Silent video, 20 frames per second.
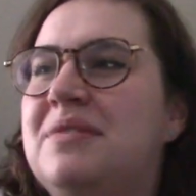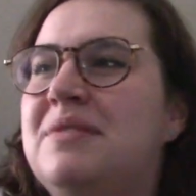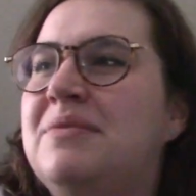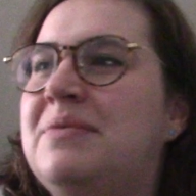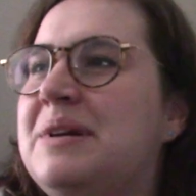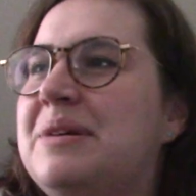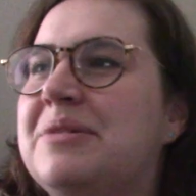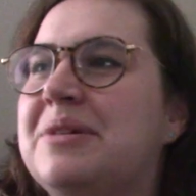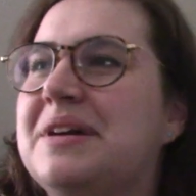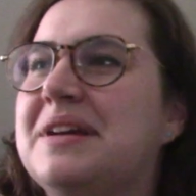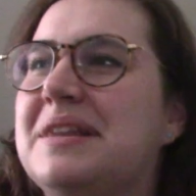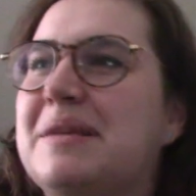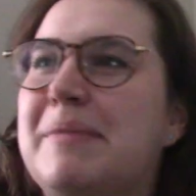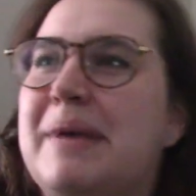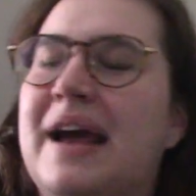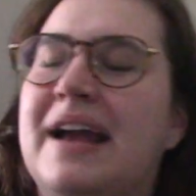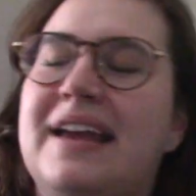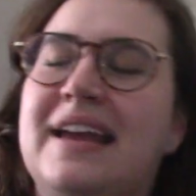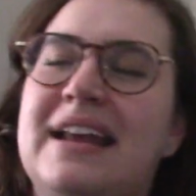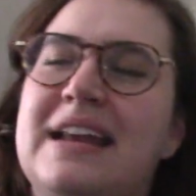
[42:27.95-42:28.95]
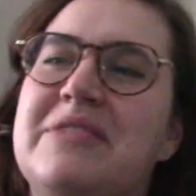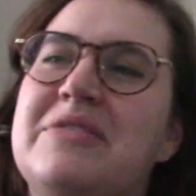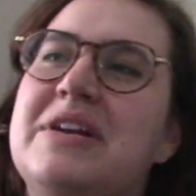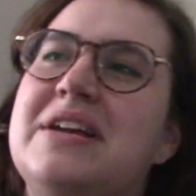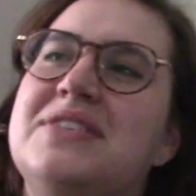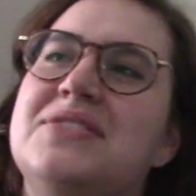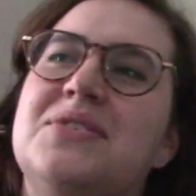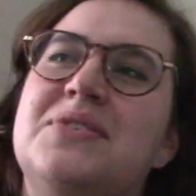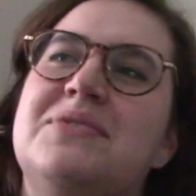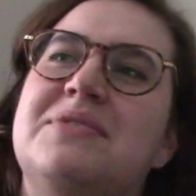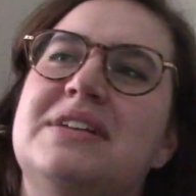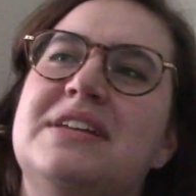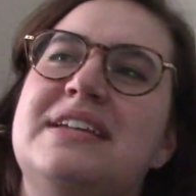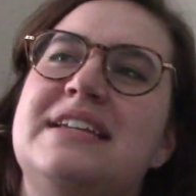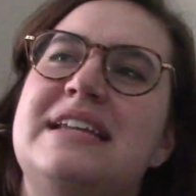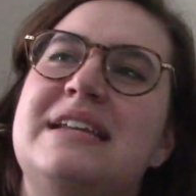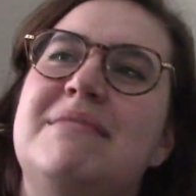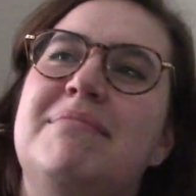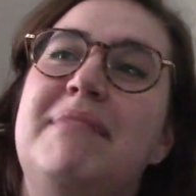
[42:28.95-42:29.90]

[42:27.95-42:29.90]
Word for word: we were in the back anyway, so it really didn't